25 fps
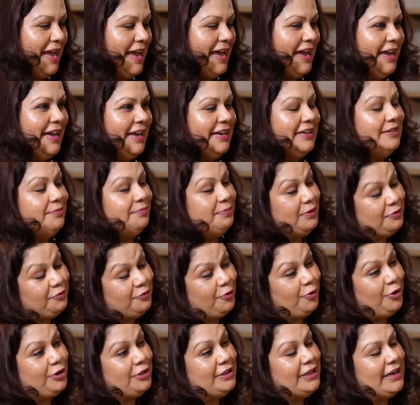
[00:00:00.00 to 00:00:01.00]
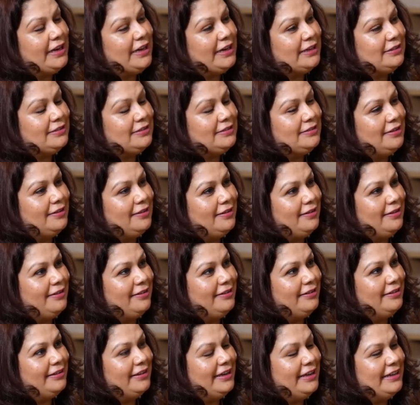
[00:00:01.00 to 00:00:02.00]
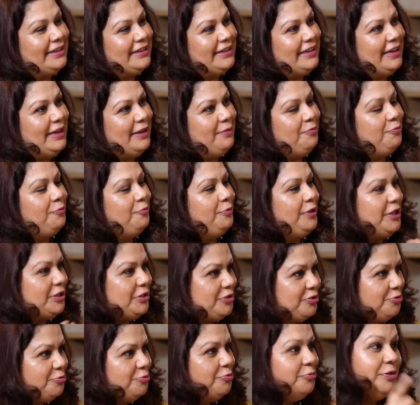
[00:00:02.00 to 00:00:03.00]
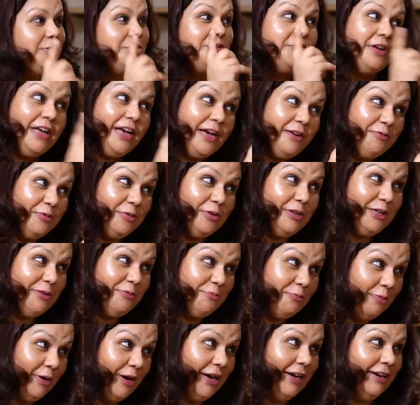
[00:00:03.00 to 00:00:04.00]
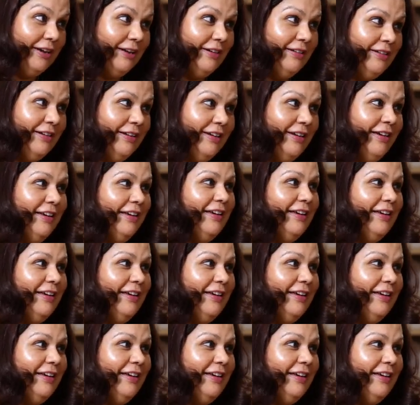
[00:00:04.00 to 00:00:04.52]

And before that, it came we should have only 1.